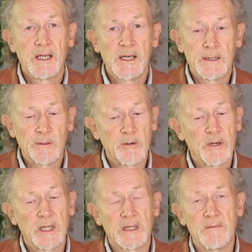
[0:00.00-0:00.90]
And
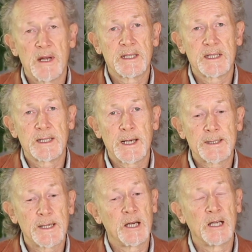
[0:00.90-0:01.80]
Oriental medicine
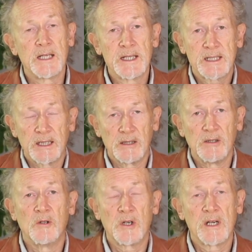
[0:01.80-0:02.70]
takes a holistic
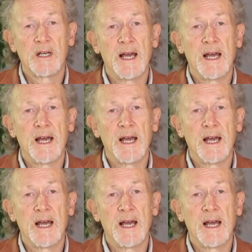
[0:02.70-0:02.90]
look